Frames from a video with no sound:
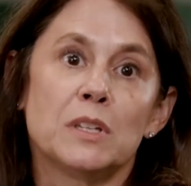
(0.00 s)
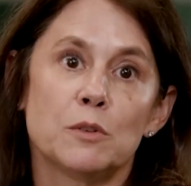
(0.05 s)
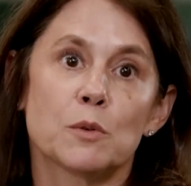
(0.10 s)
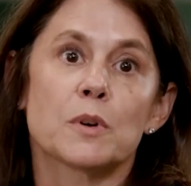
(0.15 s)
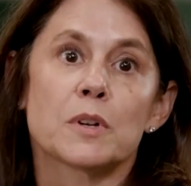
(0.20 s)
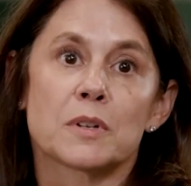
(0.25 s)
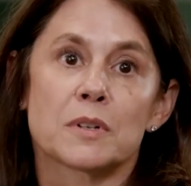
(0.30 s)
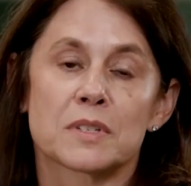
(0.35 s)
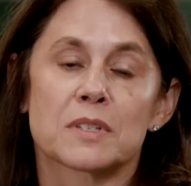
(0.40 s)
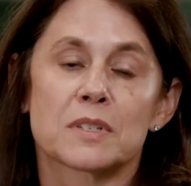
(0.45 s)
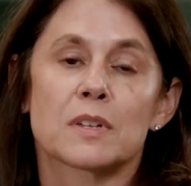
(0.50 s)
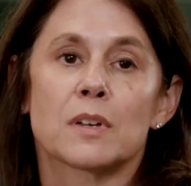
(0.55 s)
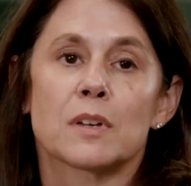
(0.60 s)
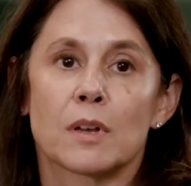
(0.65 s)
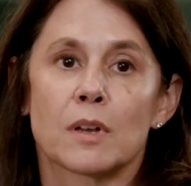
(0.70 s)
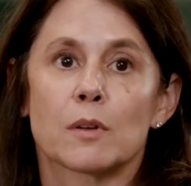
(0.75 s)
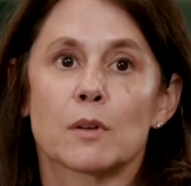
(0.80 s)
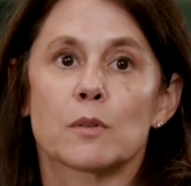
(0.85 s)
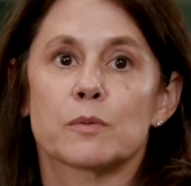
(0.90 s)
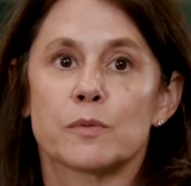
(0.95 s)
doors
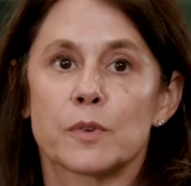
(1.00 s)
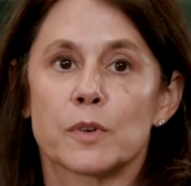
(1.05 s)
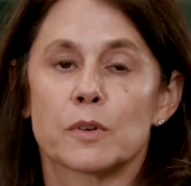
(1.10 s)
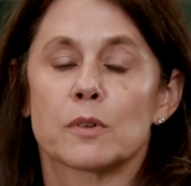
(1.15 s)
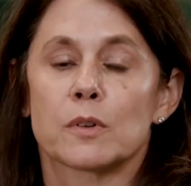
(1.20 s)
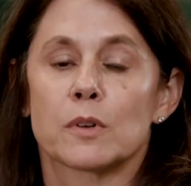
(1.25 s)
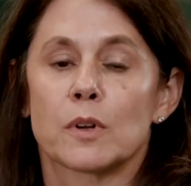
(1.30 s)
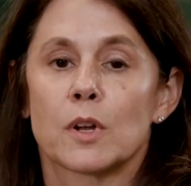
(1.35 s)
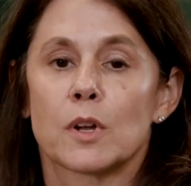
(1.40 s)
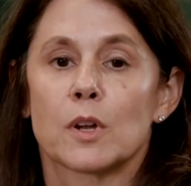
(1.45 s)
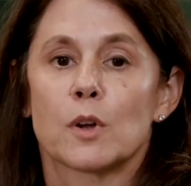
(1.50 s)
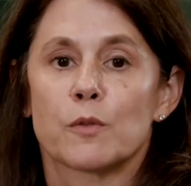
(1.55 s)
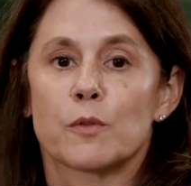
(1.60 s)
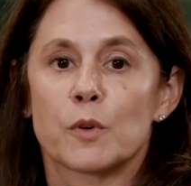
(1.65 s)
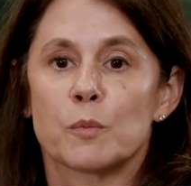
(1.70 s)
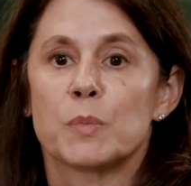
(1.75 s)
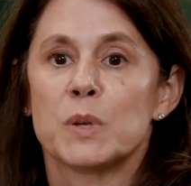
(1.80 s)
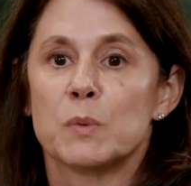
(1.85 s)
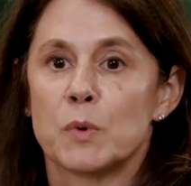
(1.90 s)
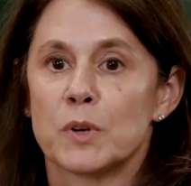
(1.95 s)
for
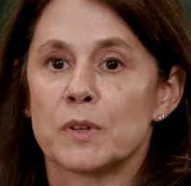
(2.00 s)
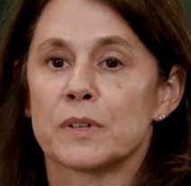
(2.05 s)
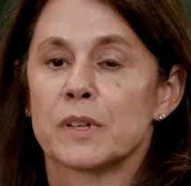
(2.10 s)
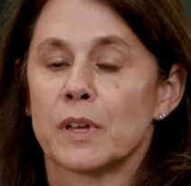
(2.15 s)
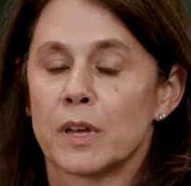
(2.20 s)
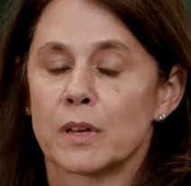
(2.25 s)
people